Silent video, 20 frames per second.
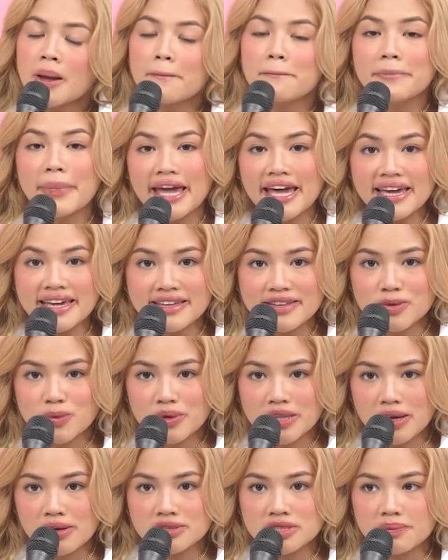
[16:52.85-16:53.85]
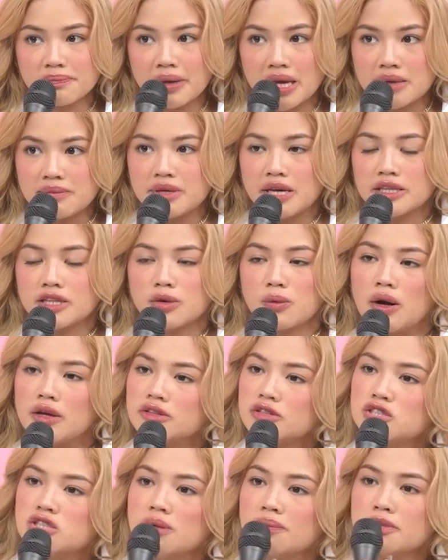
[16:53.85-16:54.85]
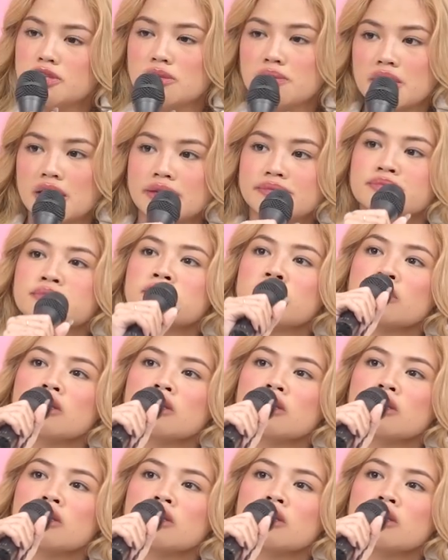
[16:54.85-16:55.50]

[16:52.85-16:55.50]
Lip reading: made when I was a baby and he wanted to ship it to me.